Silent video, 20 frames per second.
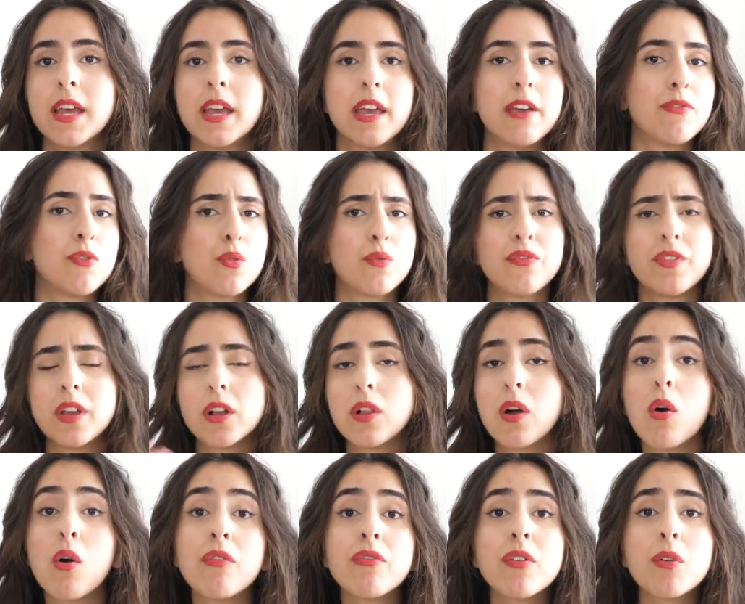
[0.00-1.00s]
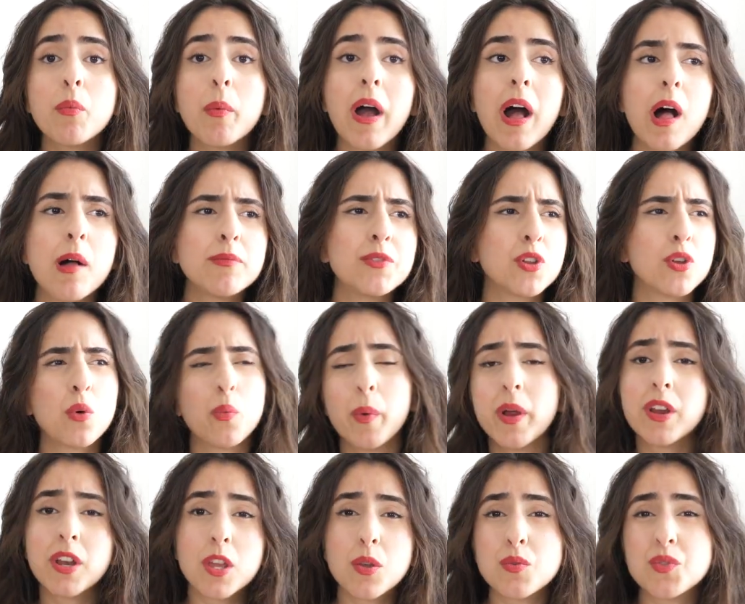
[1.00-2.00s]
If you feel overwhelmed, where
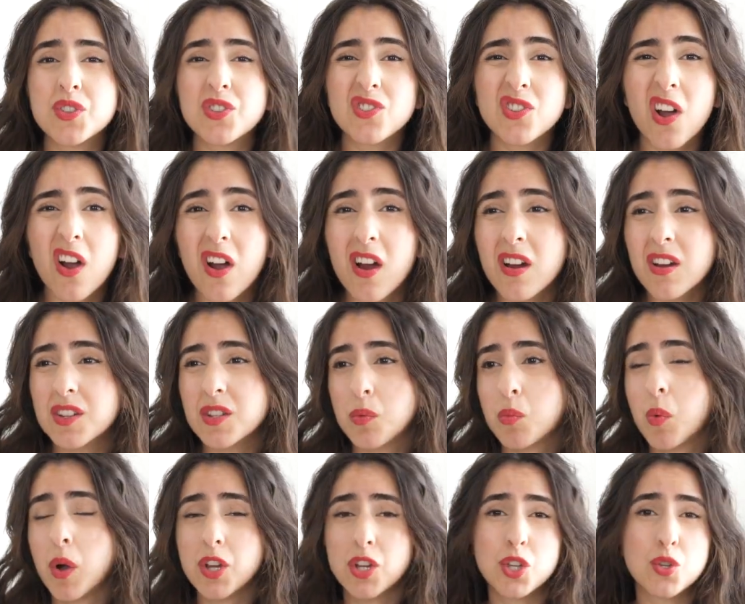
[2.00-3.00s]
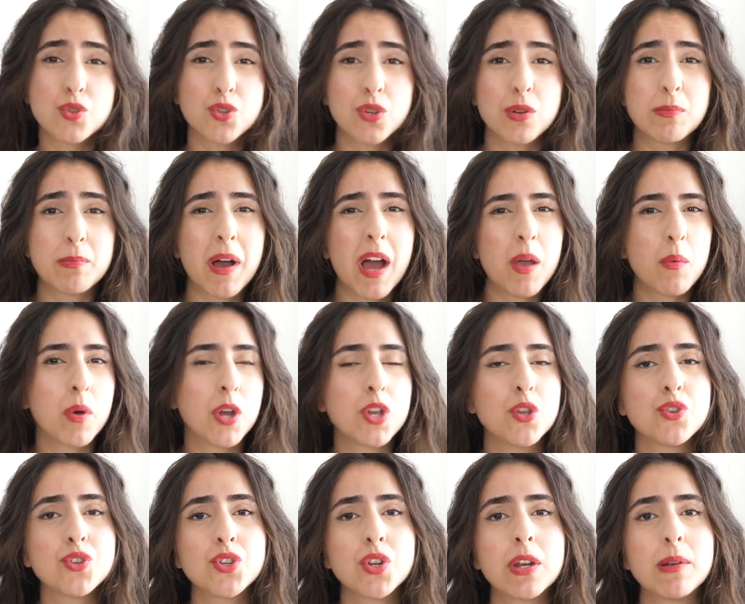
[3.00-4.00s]
do you start, what you should buy, what you
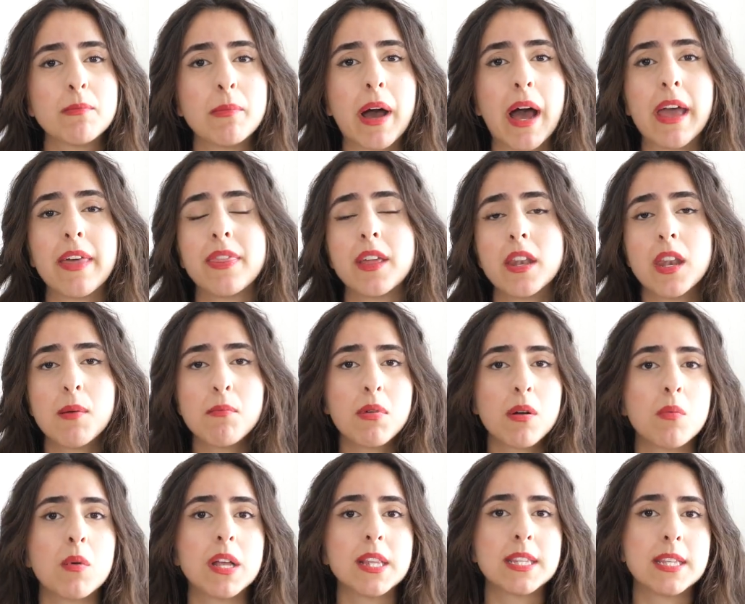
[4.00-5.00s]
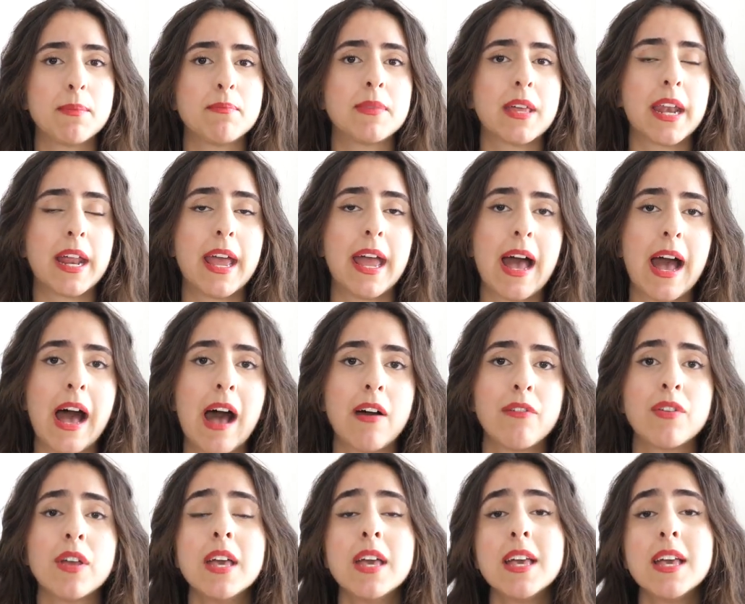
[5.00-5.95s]
shouldn't buy, the number one tip that I have